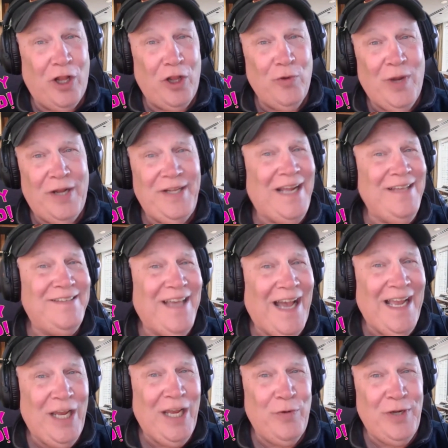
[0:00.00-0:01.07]
all-around nice
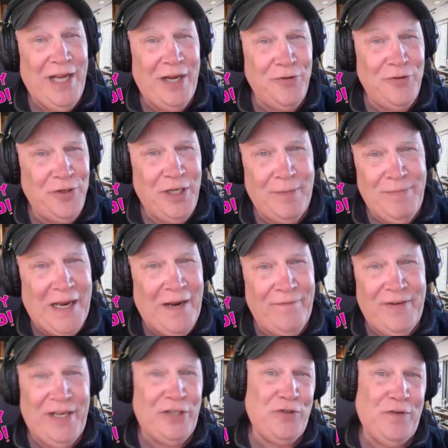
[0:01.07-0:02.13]
guy, Edward Anderson. I'm not a
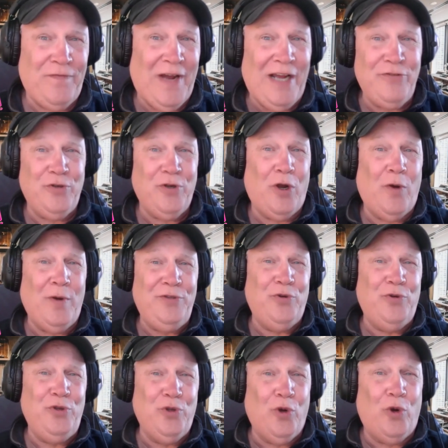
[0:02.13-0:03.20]
financial advisor. Always
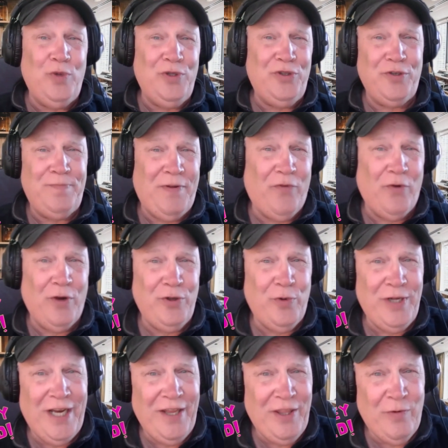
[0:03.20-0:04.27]
do your own research before
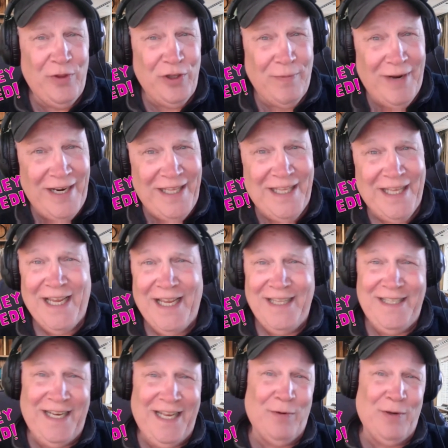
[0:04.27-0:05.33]
doing anything with your money.
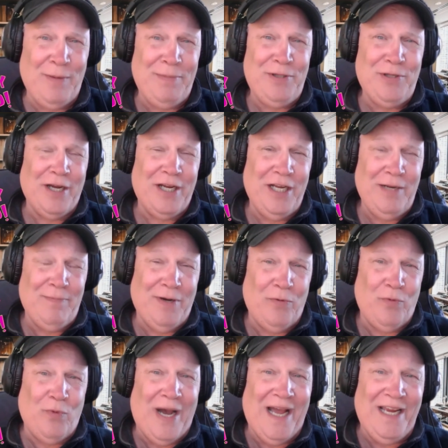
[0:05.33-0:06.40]
Today, we're going to be talking
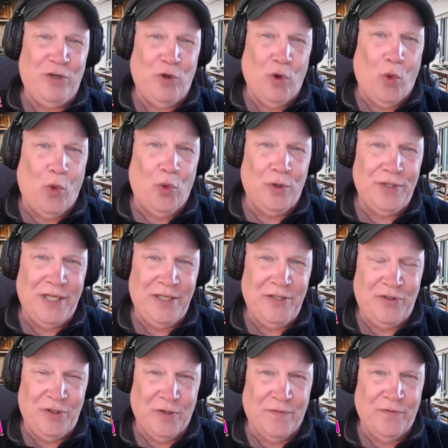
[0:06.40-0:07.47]
about why gold
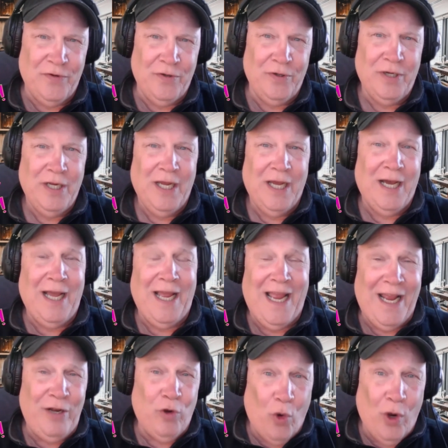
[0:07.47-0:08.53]
and silver
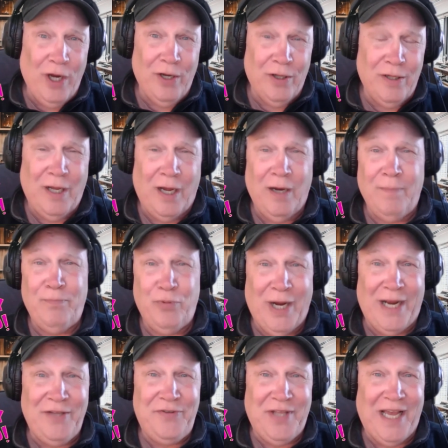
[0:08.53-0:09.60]
and oil are
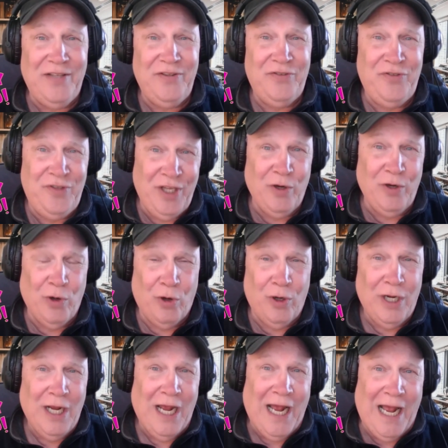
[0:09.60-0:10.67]
priced at
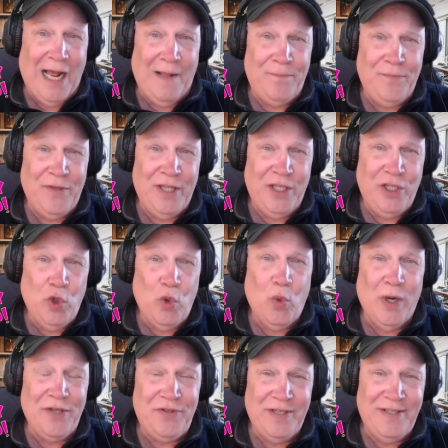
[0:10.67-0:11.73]
zero on the
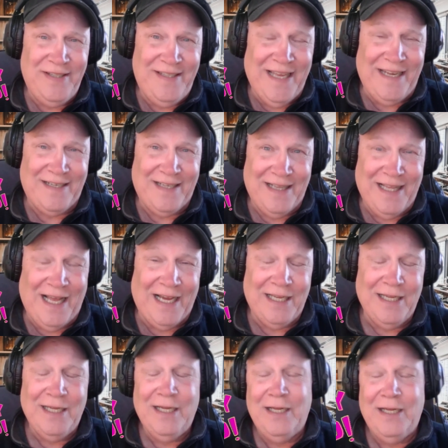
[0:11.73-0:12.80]
U.S. debt clock.